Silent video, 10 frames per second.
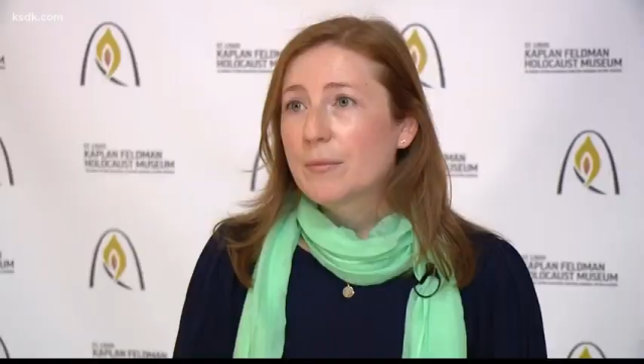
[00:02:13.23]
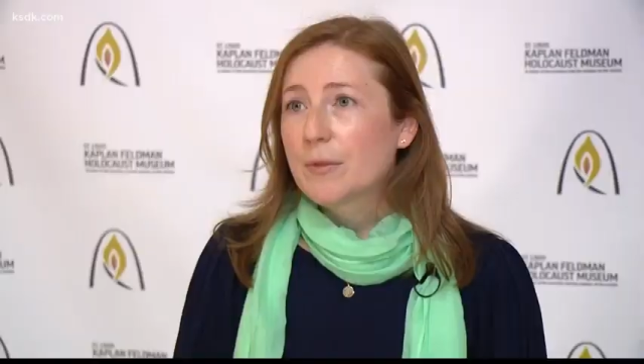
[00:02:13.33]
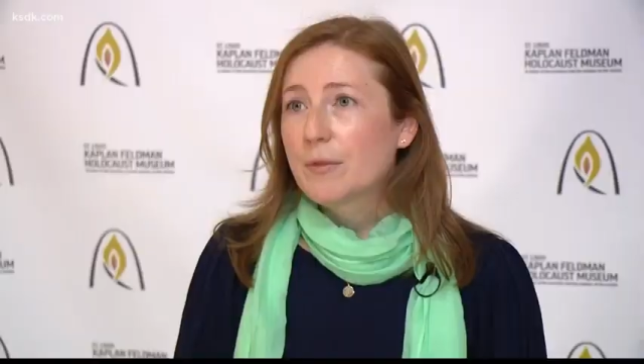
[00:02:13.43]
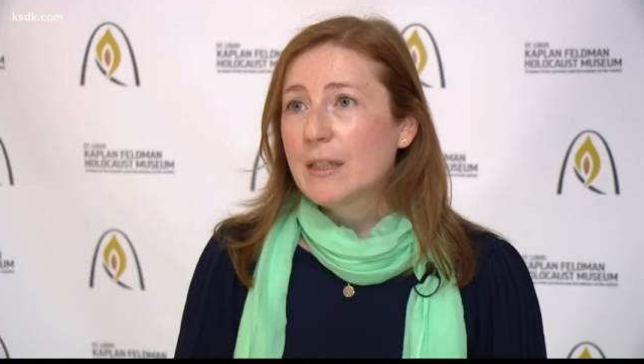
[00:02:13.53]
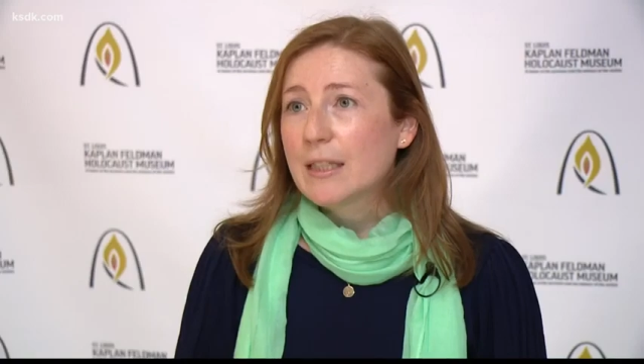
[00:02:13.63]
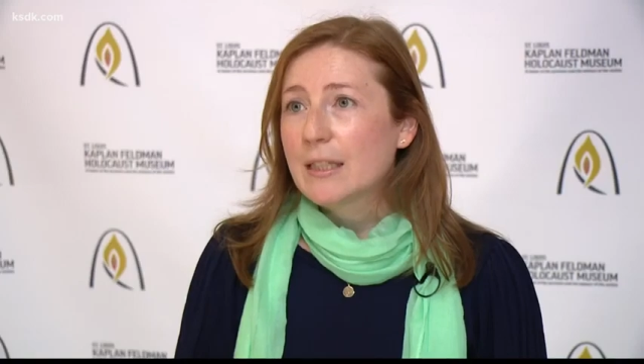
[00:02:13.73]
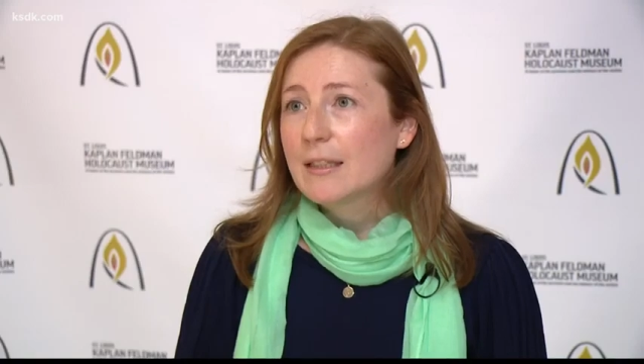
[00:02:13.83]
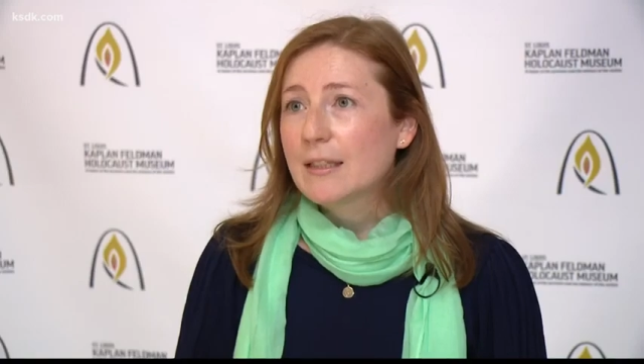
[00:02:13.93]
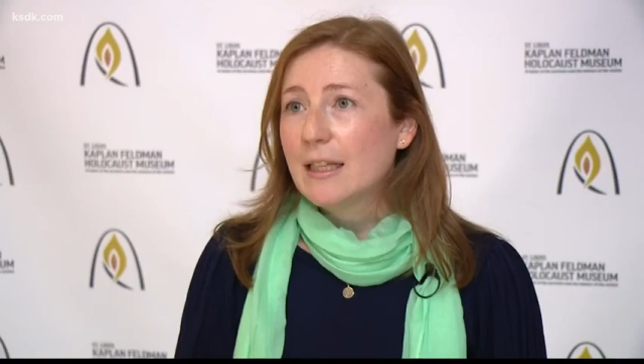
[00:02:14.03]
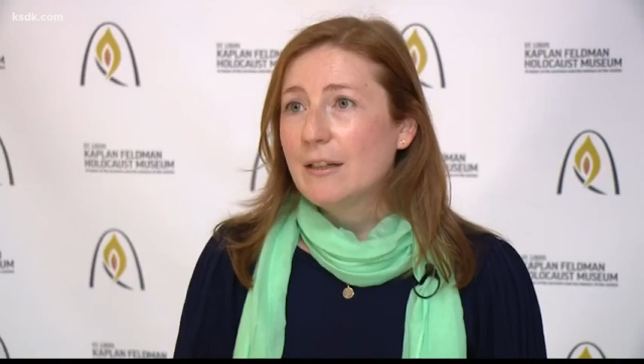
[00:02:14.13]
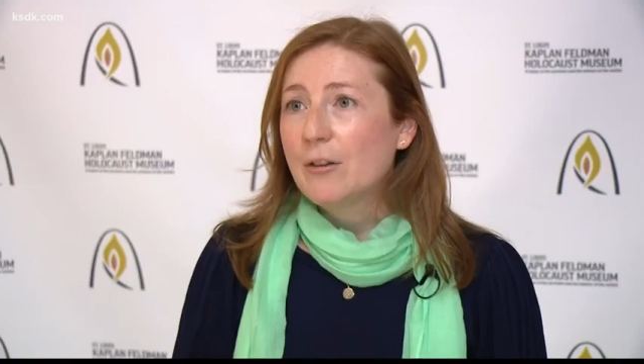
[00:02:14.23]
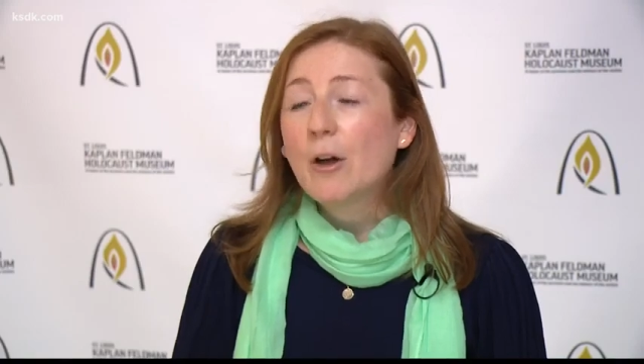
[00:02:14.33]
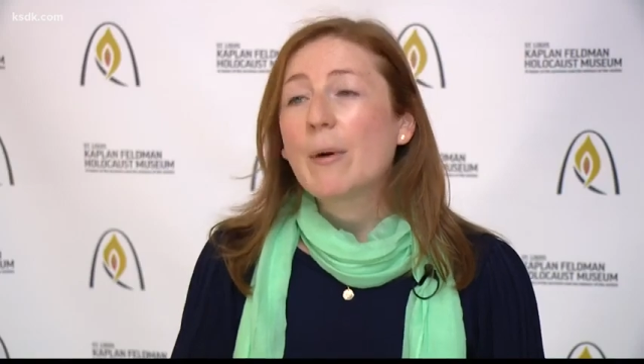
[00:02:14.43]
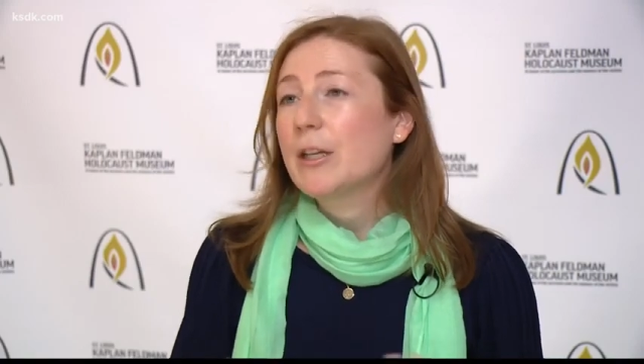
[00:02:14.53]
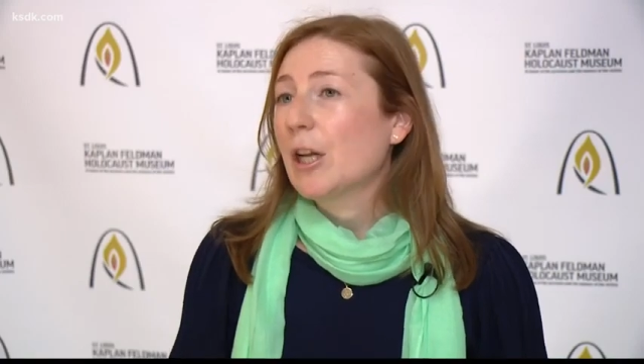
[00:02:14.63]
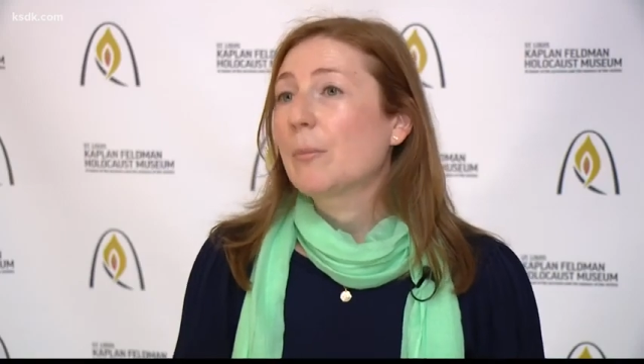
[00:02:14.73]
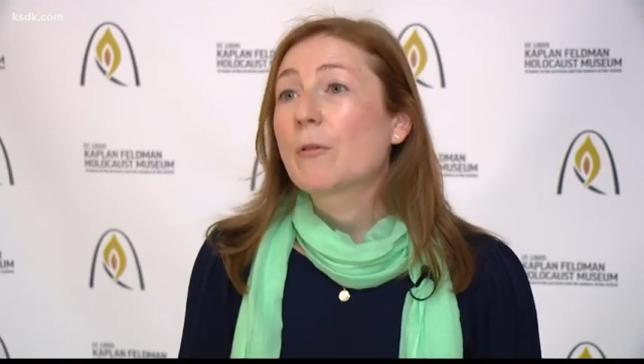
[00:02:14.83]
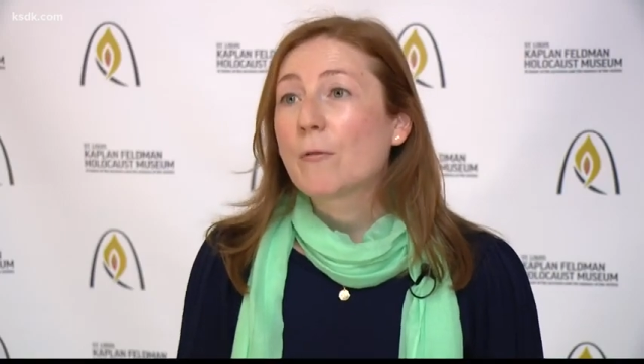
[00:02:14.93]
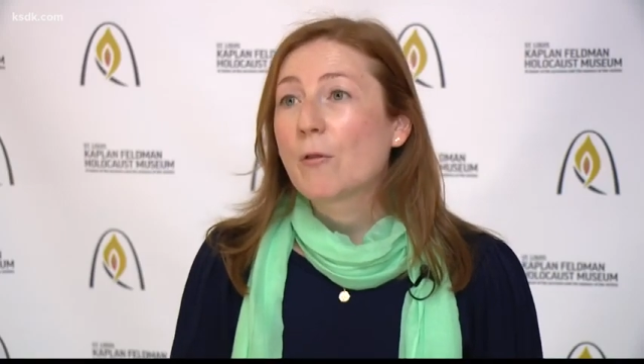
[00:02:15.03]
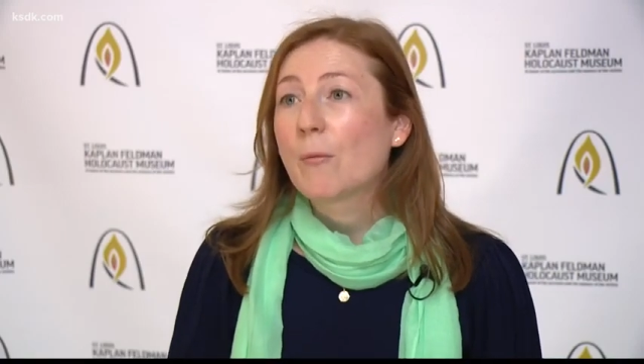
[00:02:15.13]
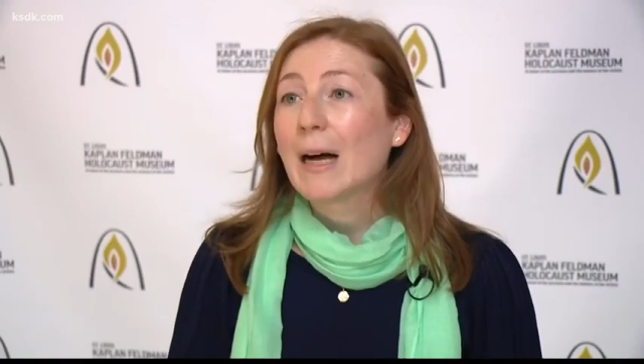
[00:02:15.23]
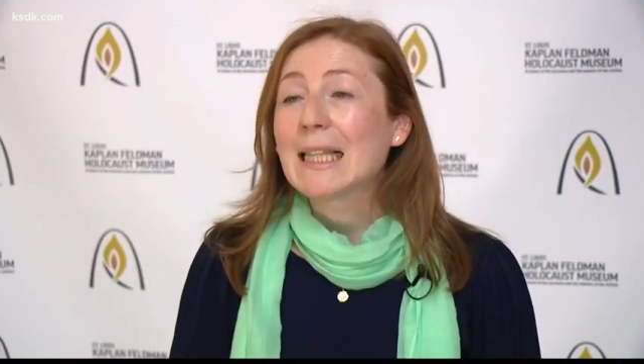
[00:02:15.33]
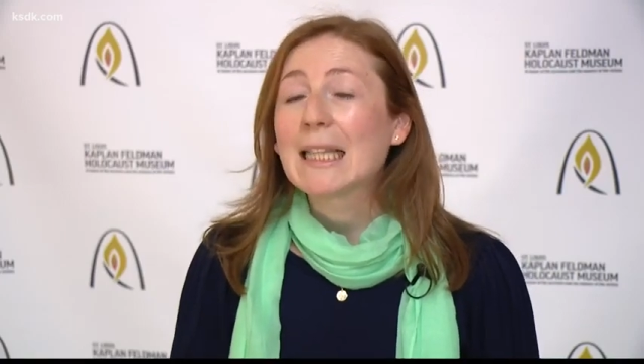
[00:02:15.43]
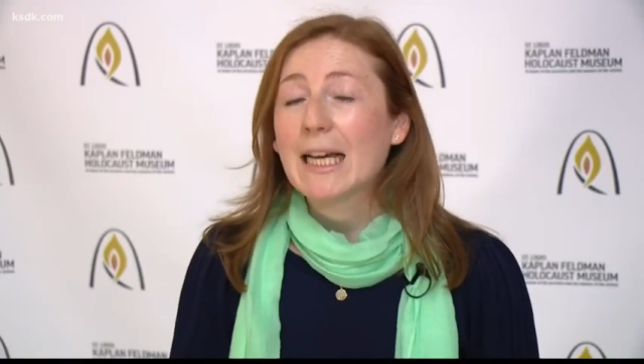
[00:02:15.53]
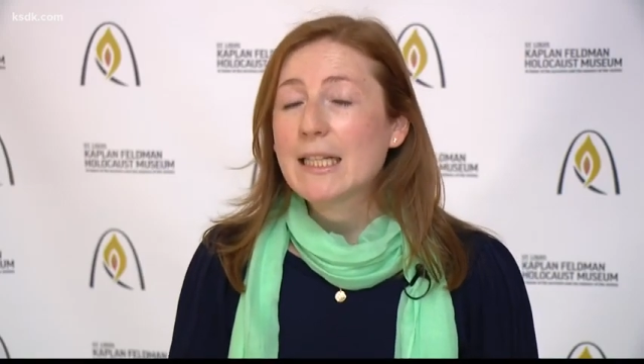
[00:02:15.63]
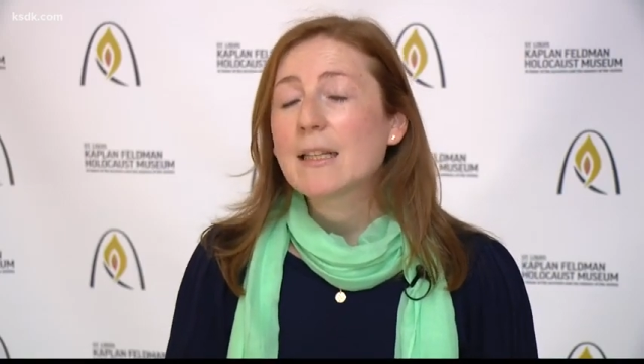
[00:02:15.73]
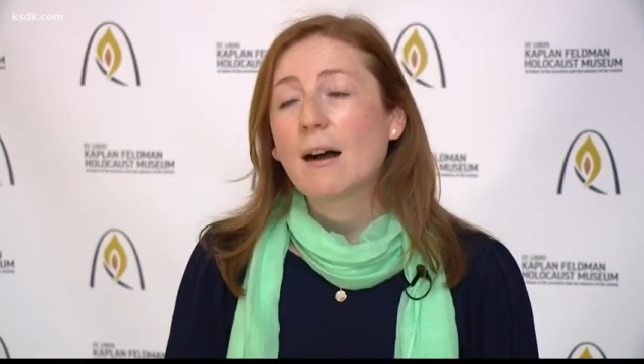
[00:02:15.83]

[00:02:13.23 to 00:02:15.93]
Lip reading: So this is in no way, shape, or form a light